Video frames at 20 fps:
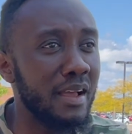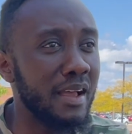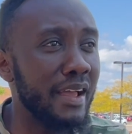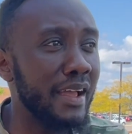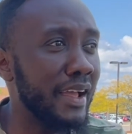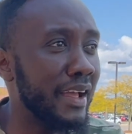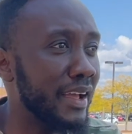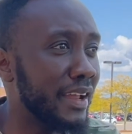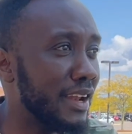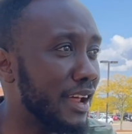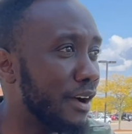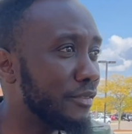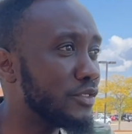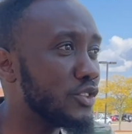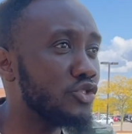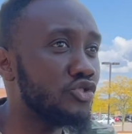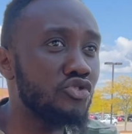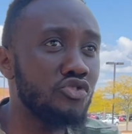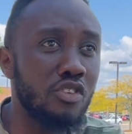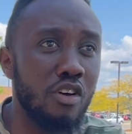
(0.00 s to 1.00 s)
And after
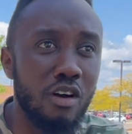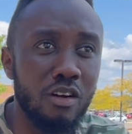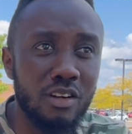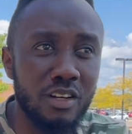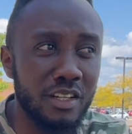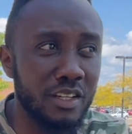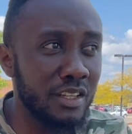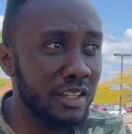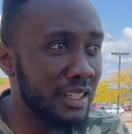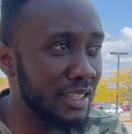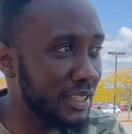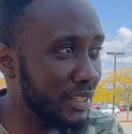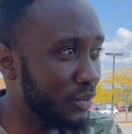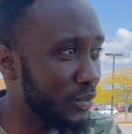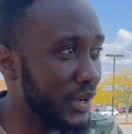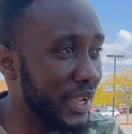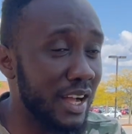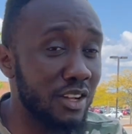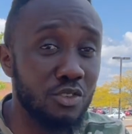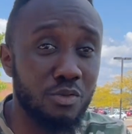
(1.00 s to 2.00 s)
struggling,
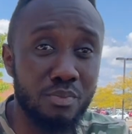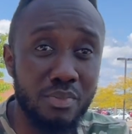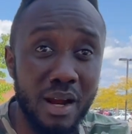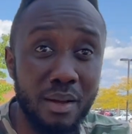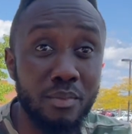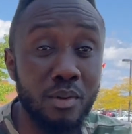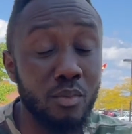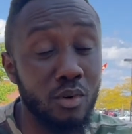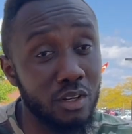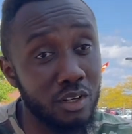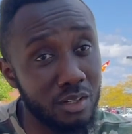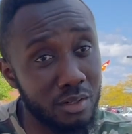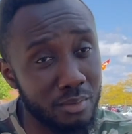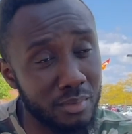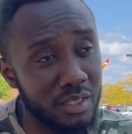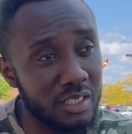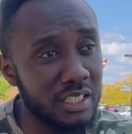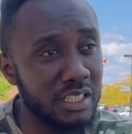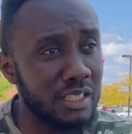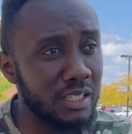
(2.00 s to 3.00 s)
we had to bribe them a lot of
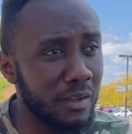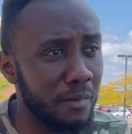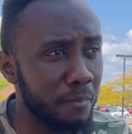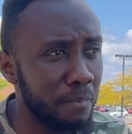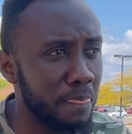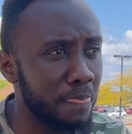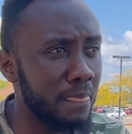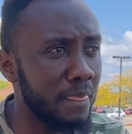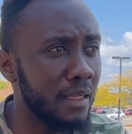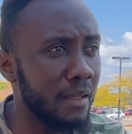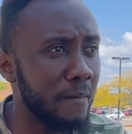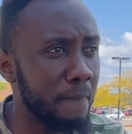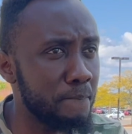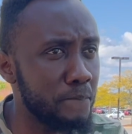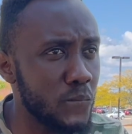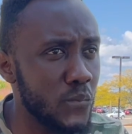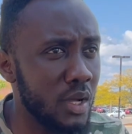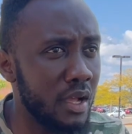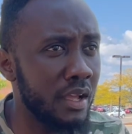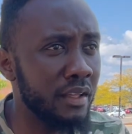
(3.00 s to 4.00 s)
money,
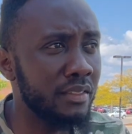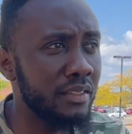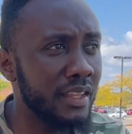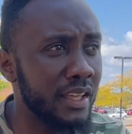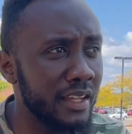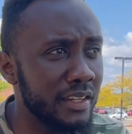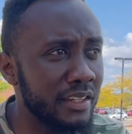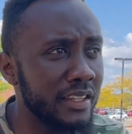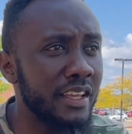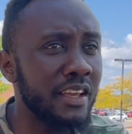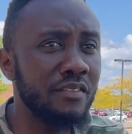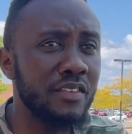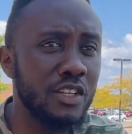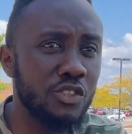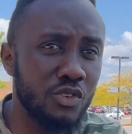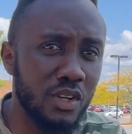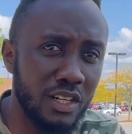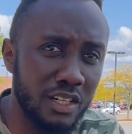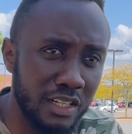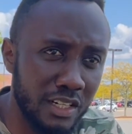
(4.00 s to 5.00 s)
and then they
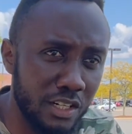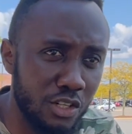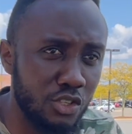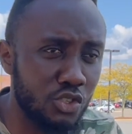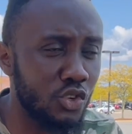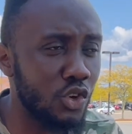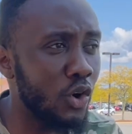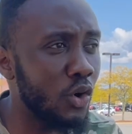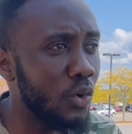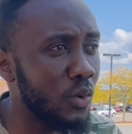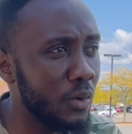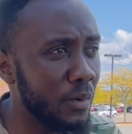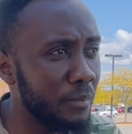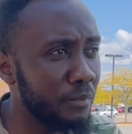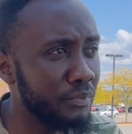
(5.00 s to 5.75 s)
eventually let us go.